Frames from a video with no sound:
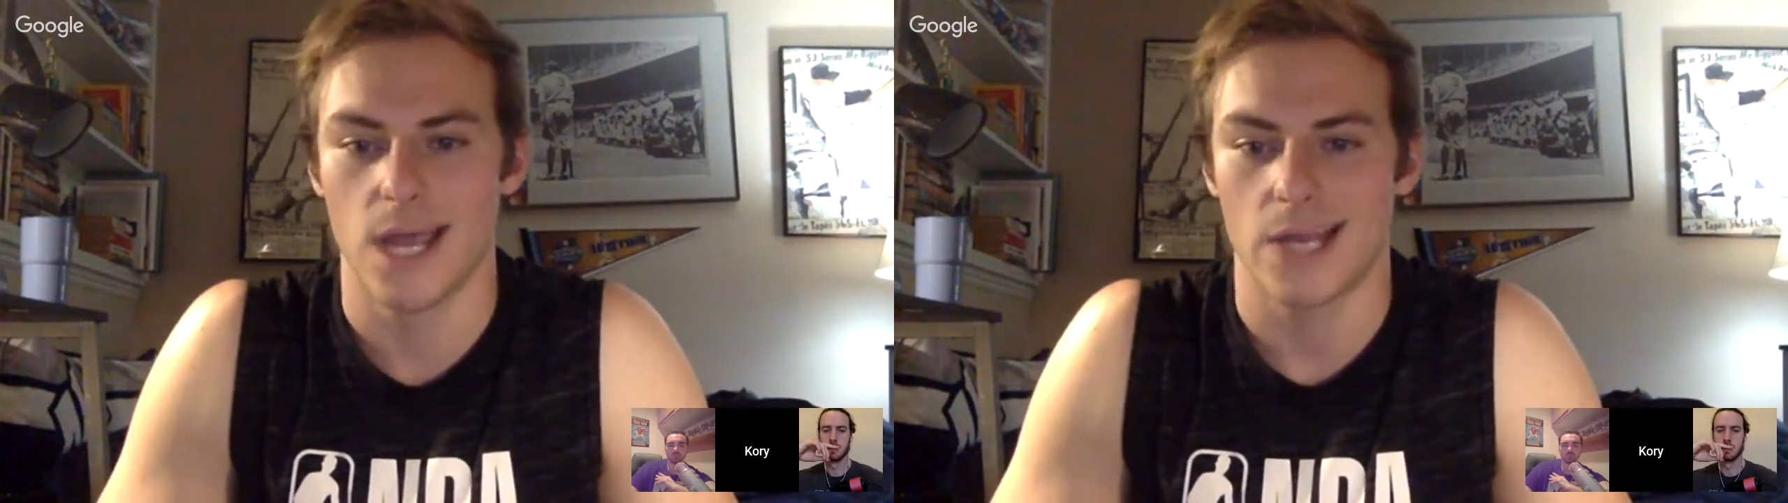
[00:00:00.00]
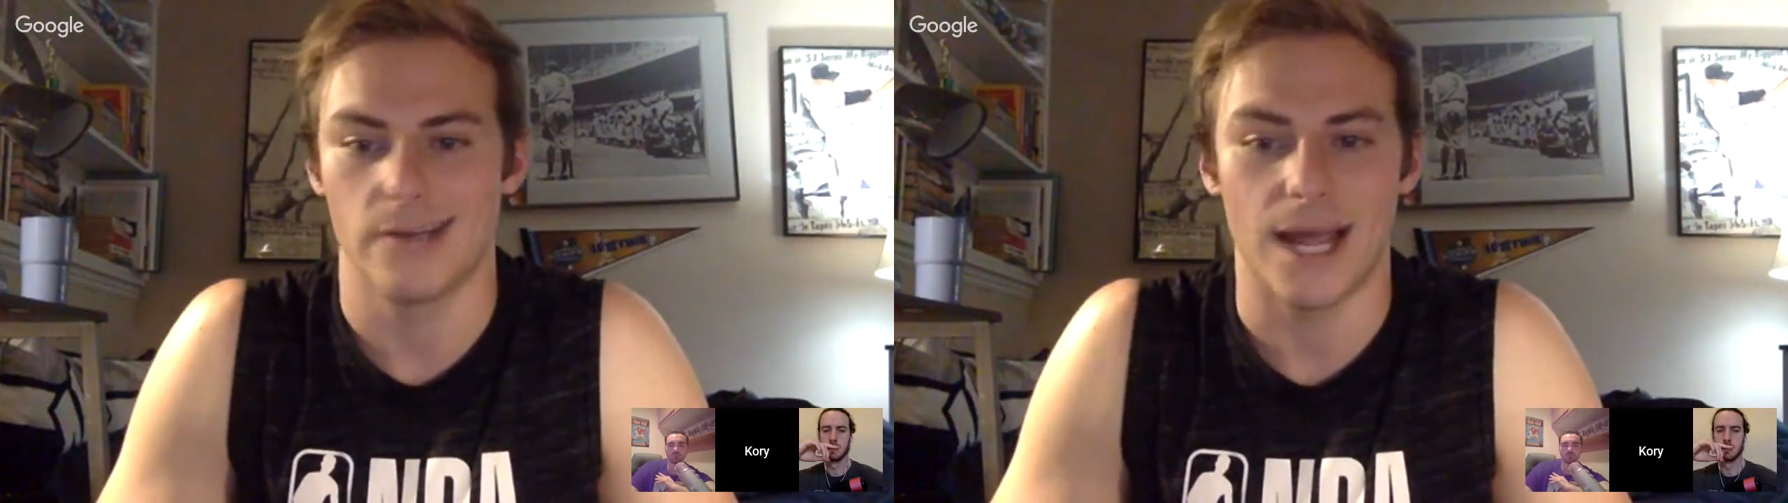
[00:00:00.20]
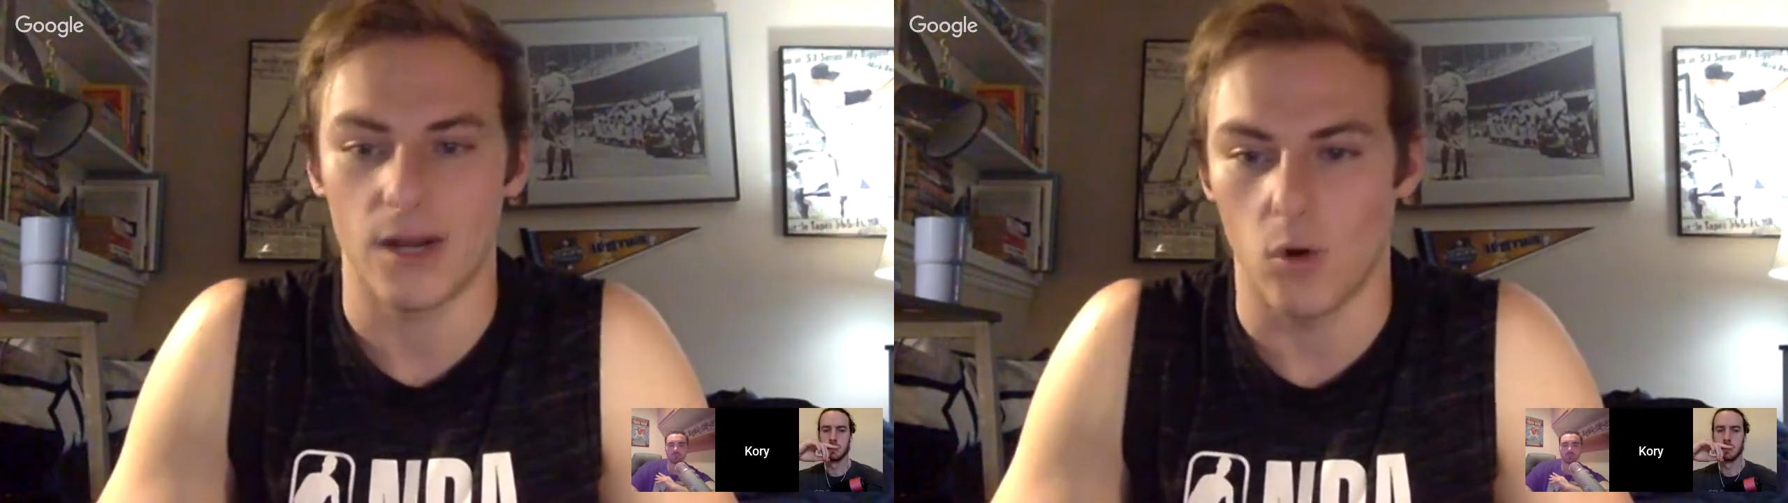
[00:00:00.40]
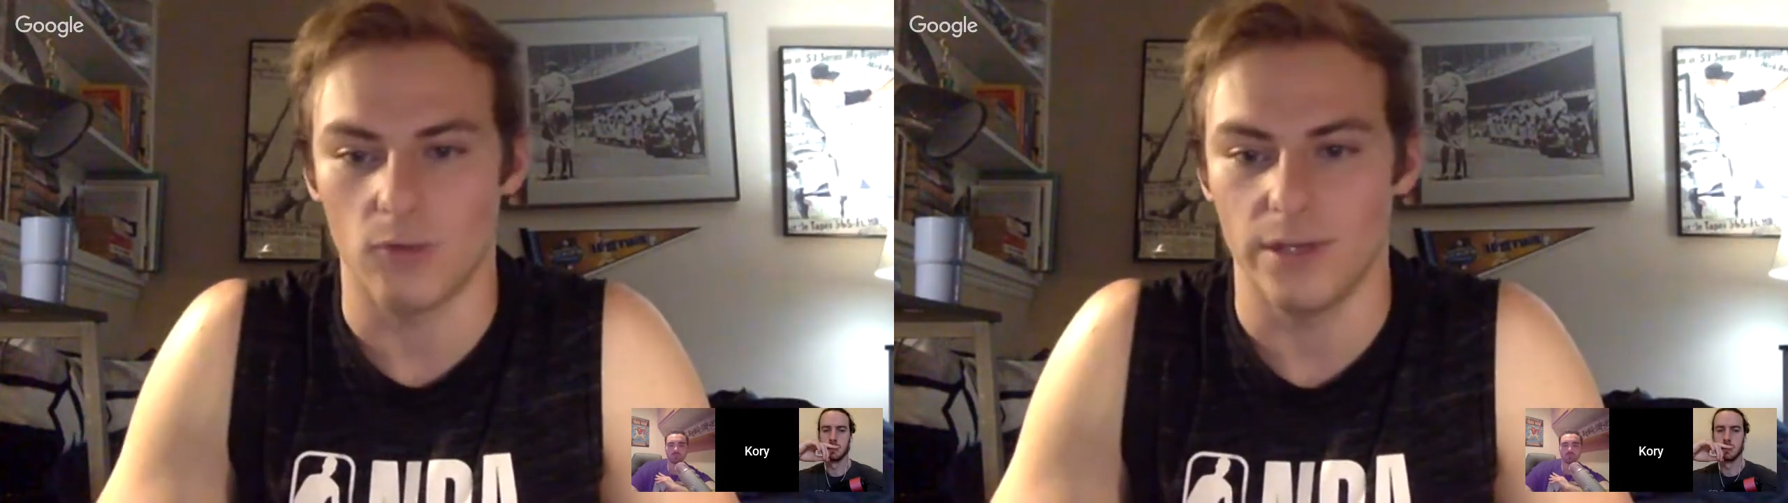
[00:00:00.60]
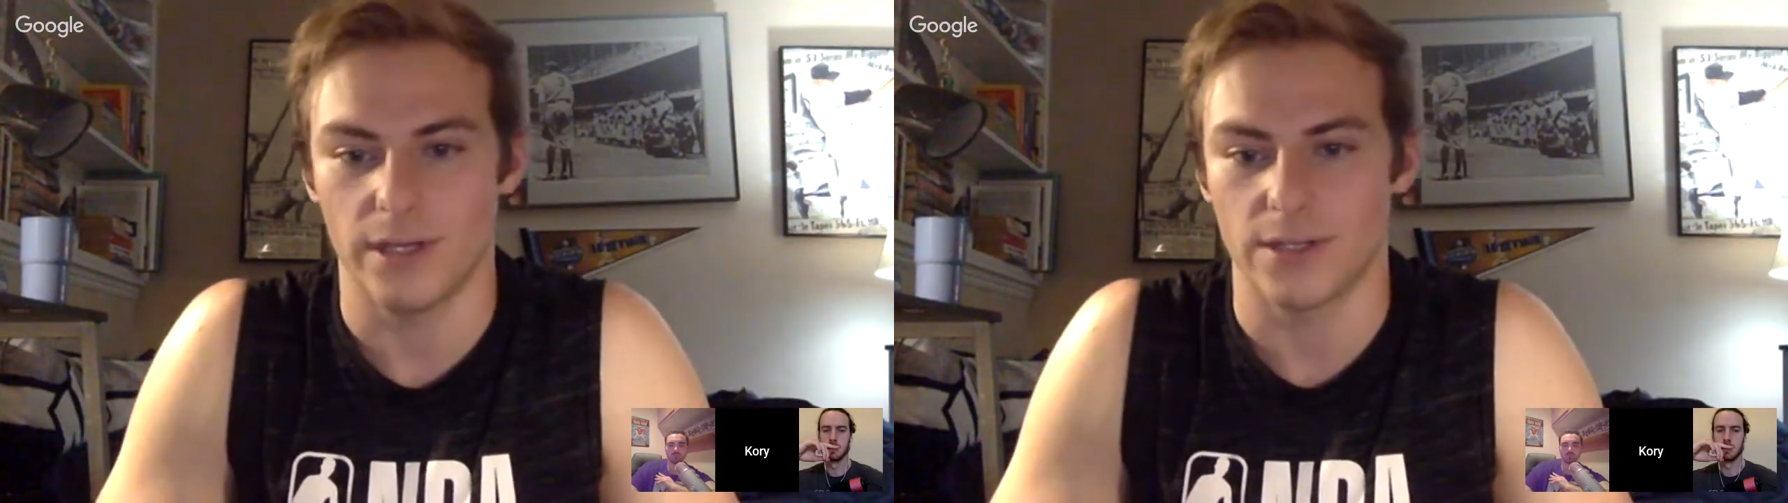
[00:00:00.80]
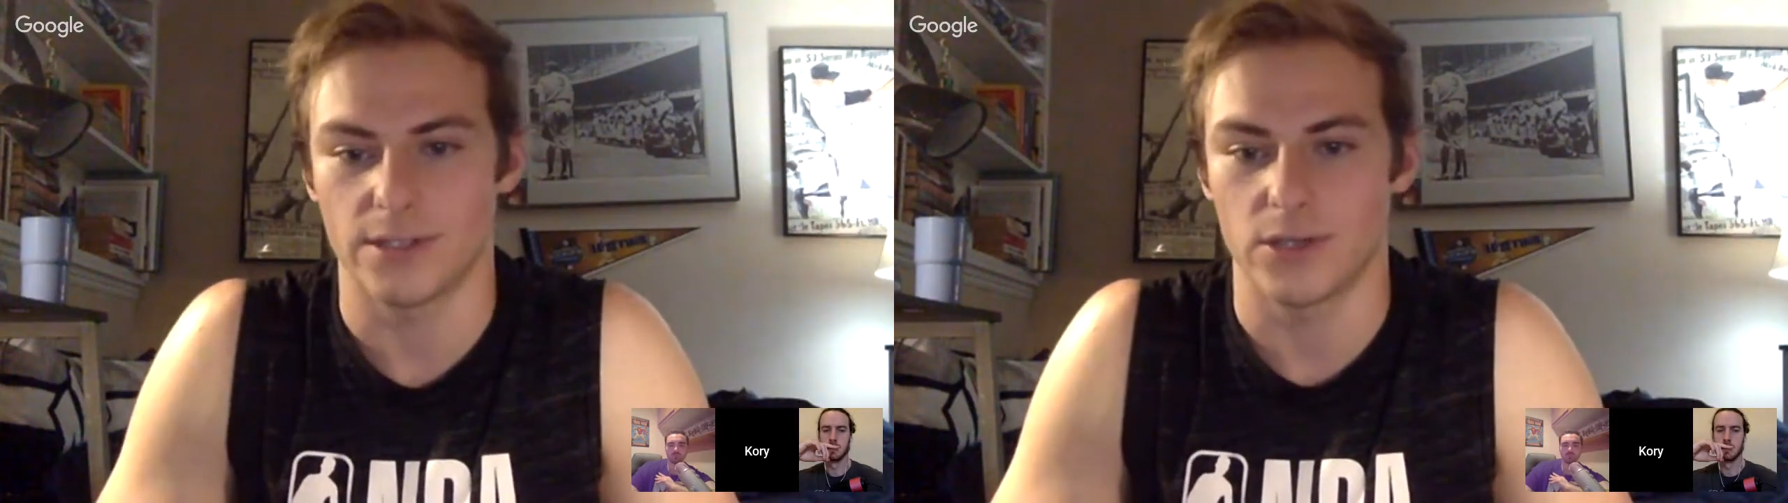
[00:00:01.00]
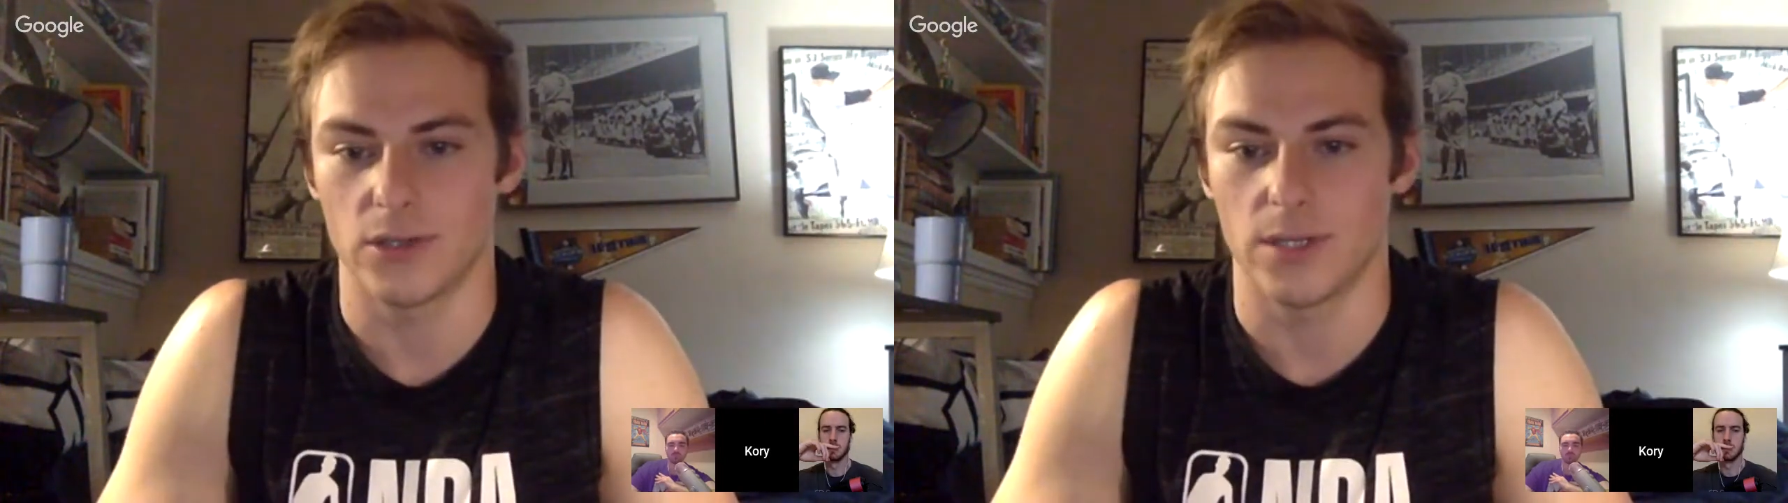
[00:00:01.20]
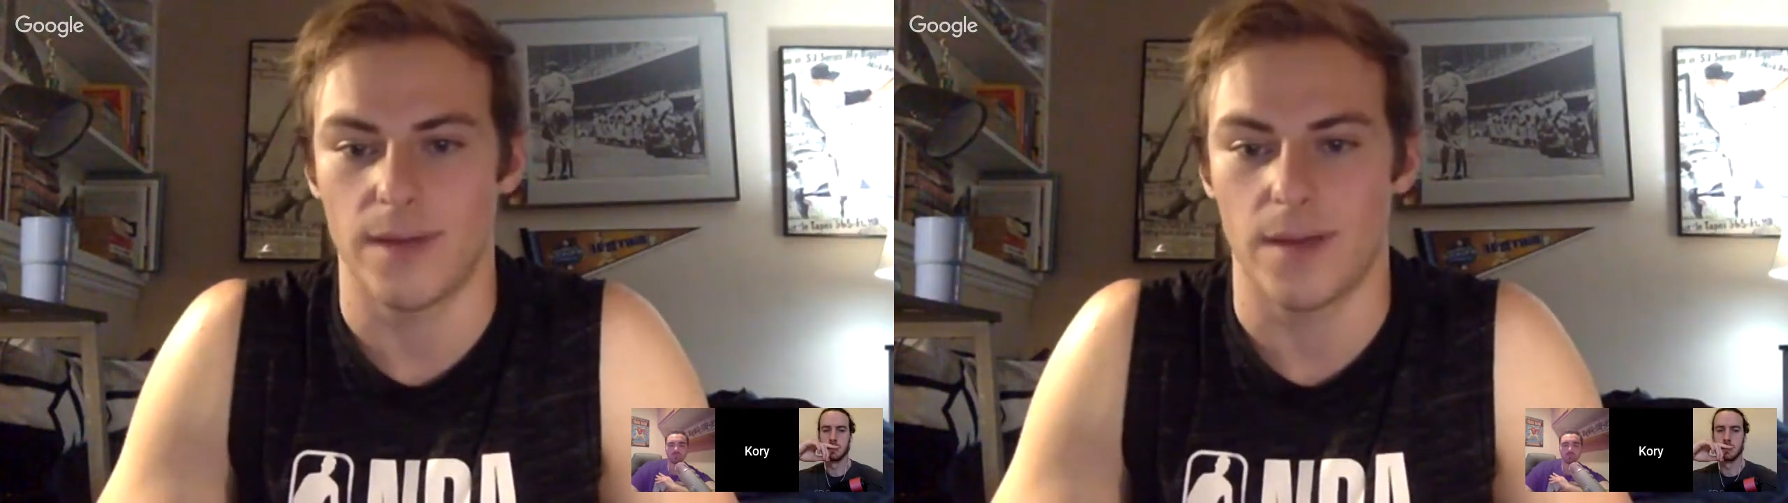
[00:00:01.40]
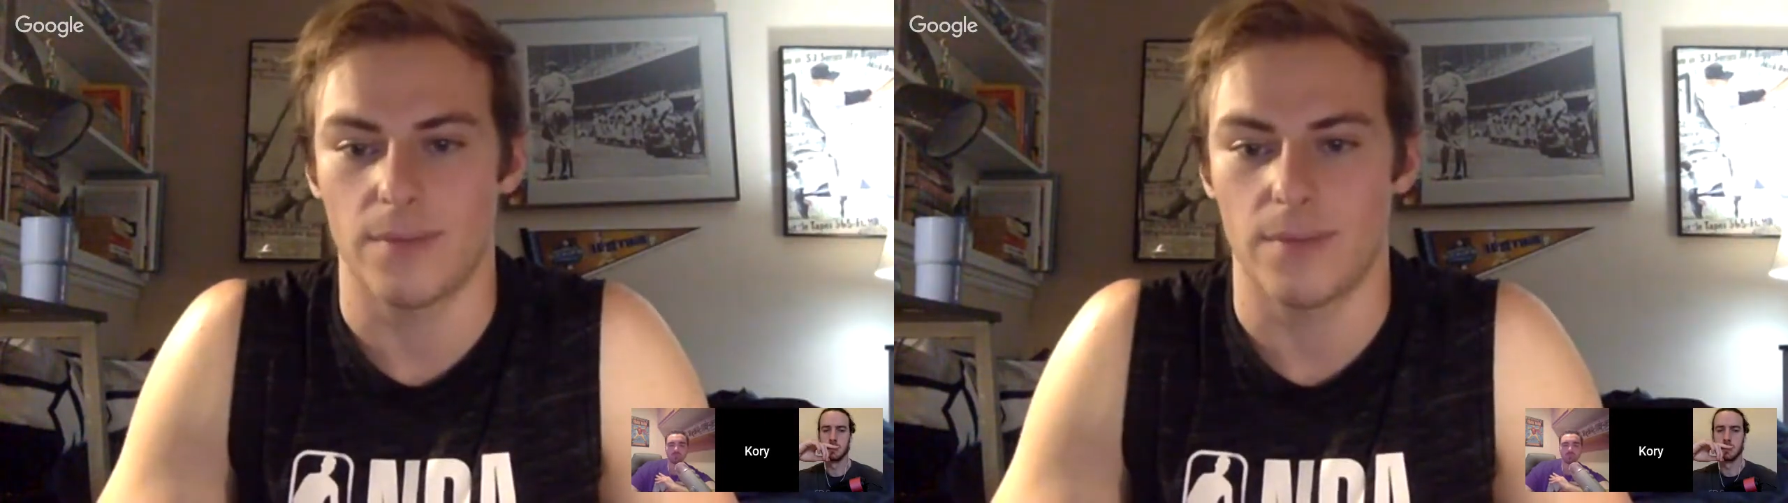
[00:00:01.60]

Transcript: you're not overly concerned about,